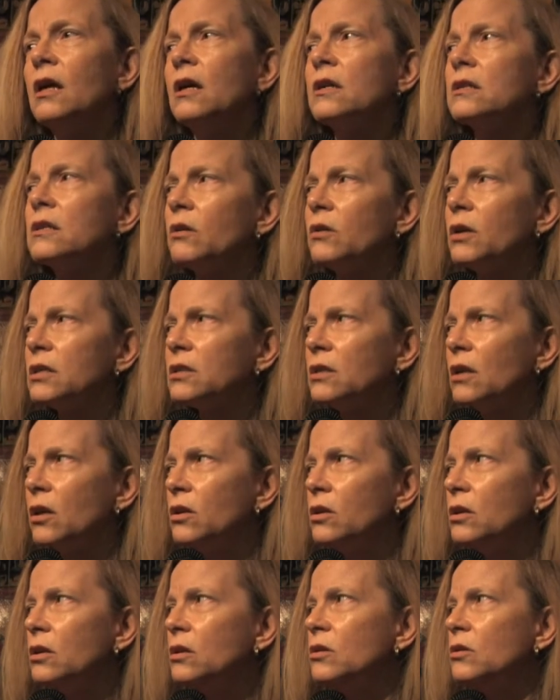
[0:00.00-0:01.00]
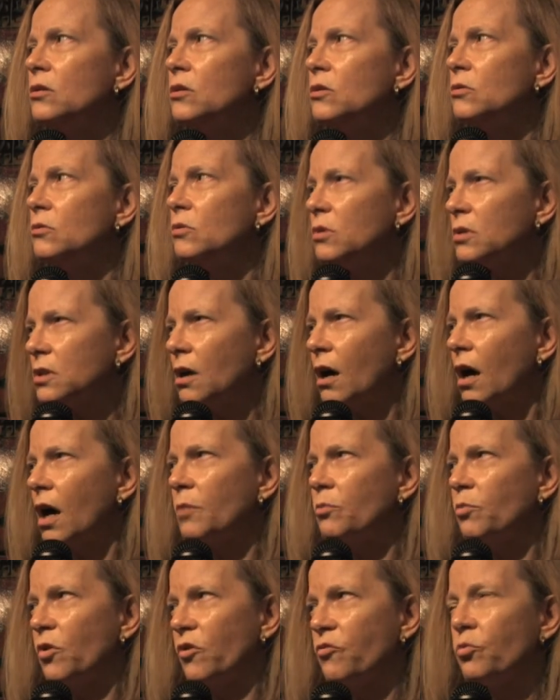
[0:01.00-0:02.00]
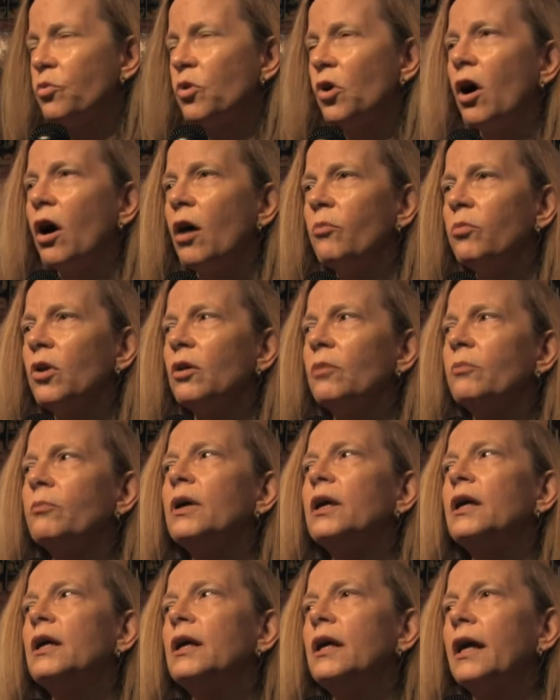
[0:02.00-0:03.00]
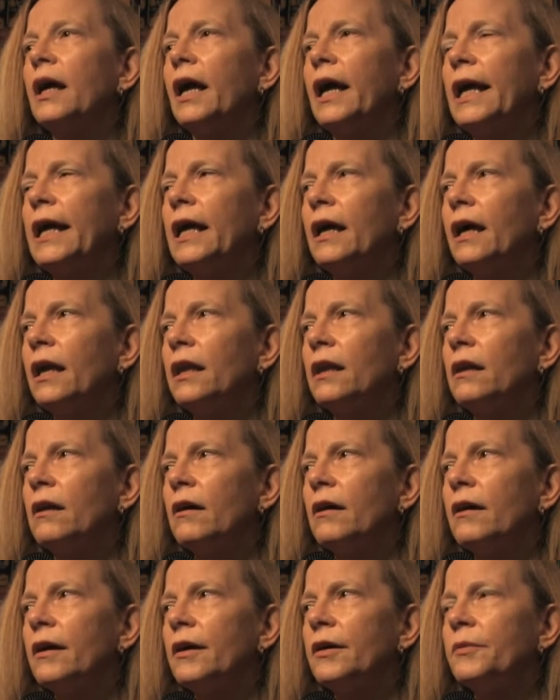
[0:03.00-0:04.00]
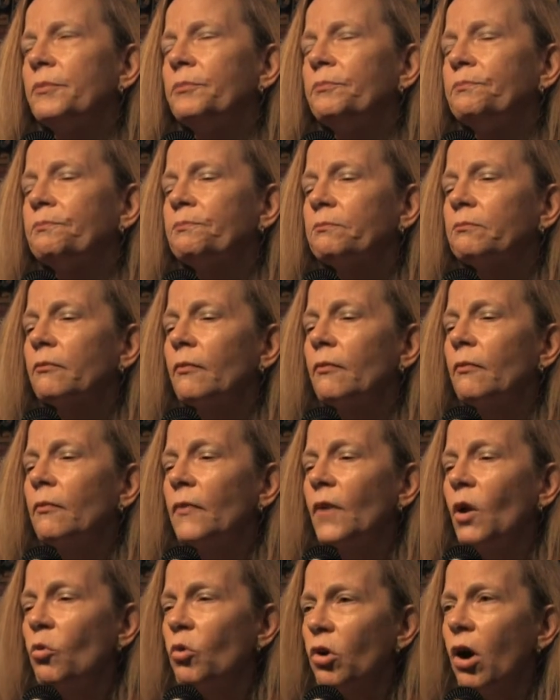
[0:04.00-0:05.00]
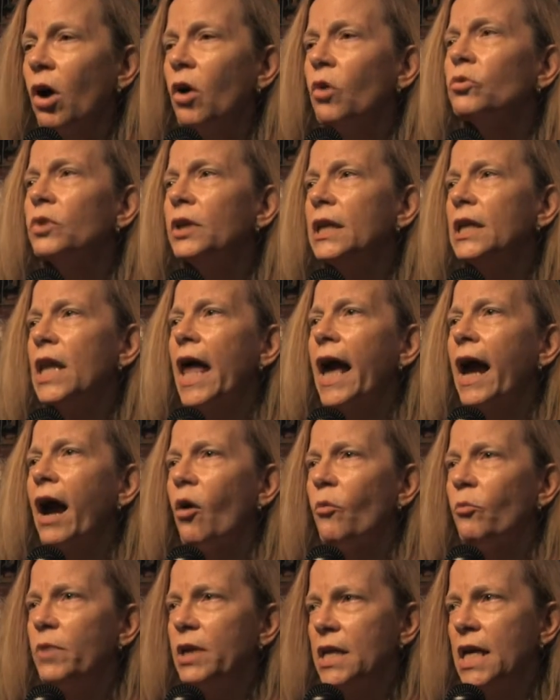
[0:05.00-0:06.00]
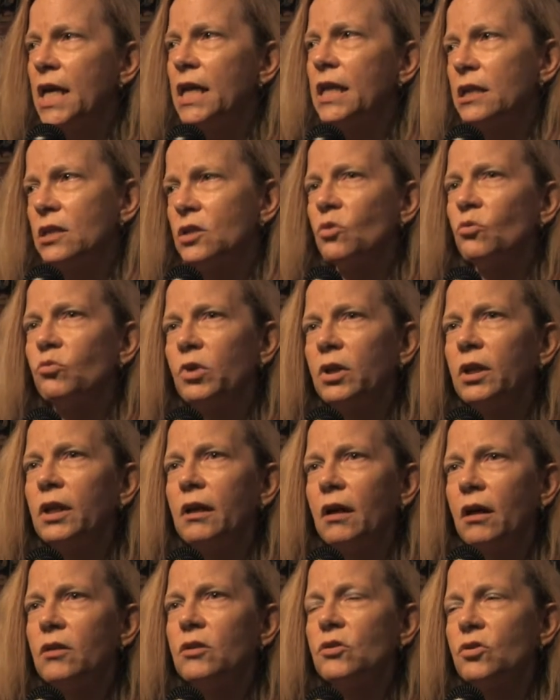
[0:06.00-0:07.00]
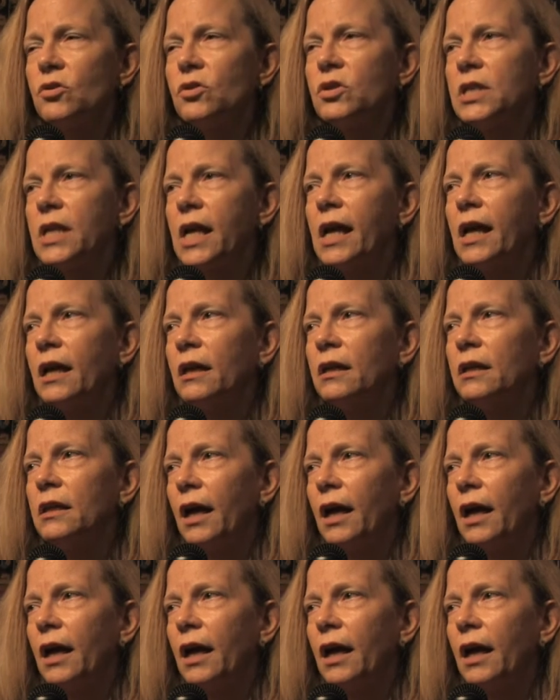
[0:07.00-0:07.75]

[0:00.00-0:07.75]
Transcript: So it's a new type of problem, and um, we're only now beginning to really understand